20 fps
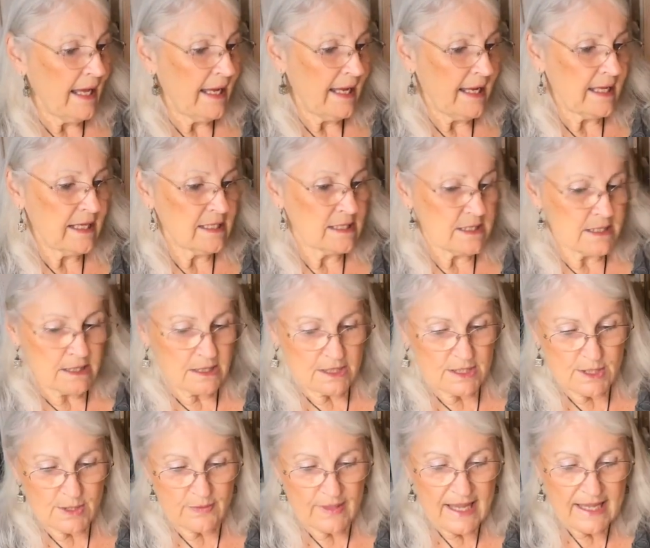And
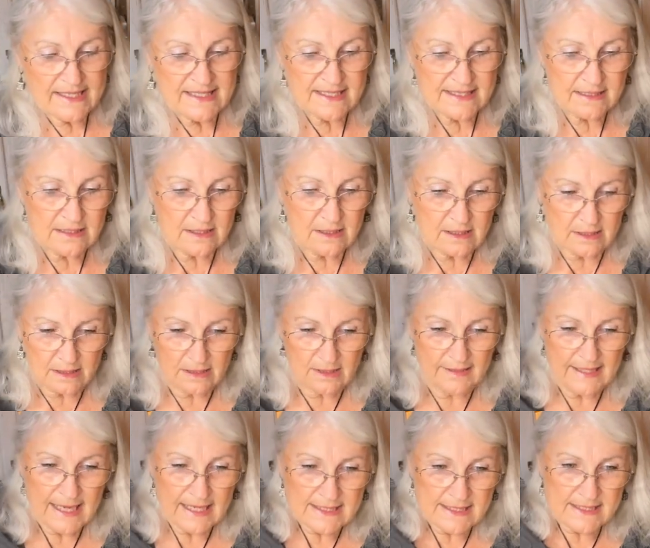so
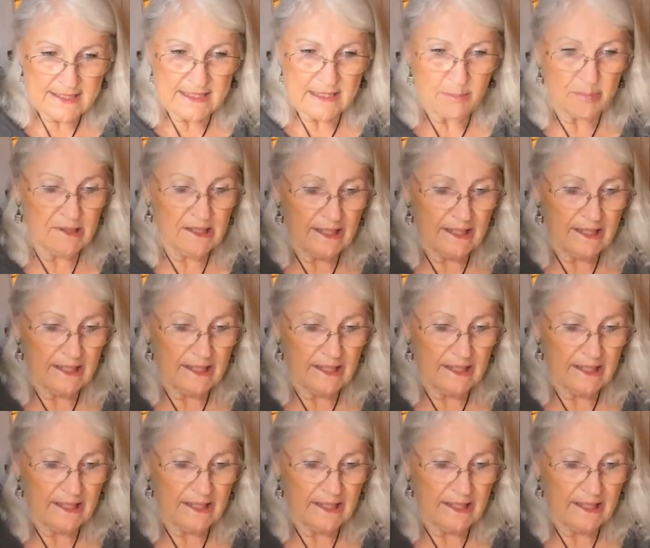that's, that's the